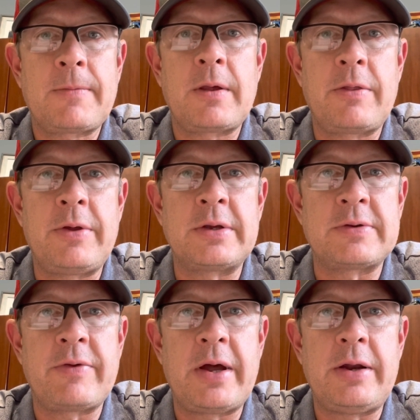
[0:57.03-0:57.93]
things
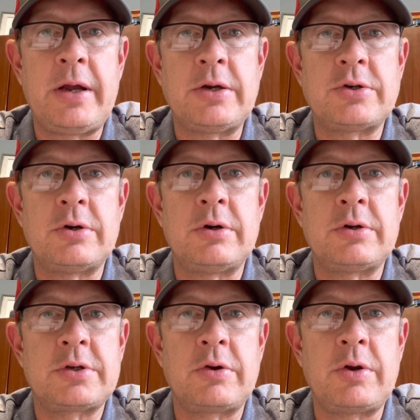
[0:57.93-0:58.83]
of that nature.
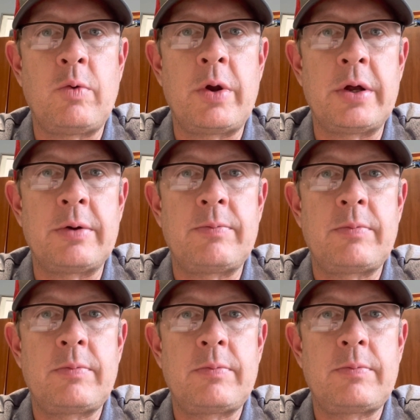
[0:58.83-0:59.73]
So you want to
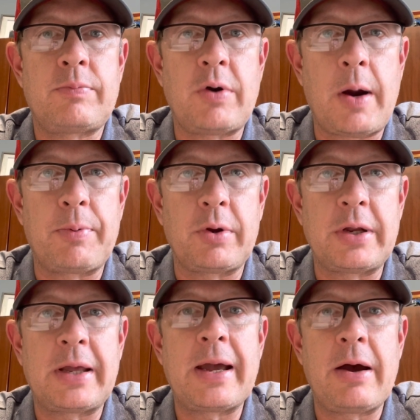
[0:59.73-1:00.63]

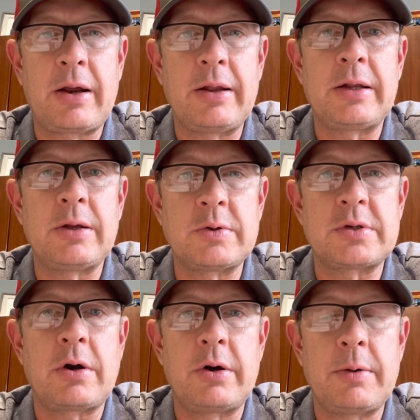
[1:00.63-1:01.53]
properly calculate those
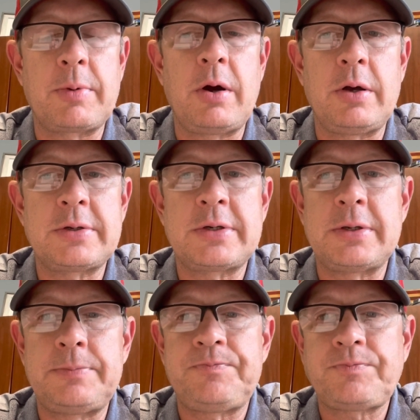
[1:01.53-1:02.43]
startup costs.
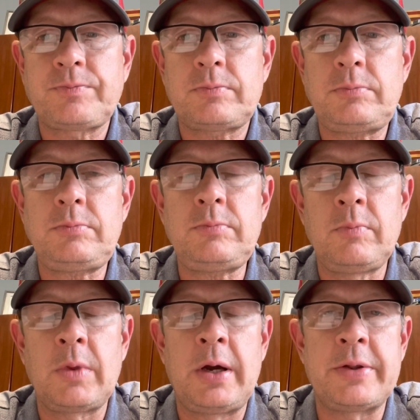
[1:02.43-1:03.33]

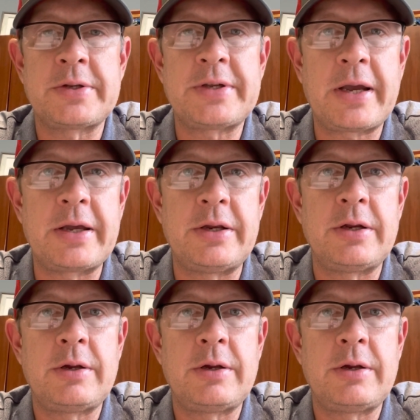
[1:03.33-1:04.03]
The second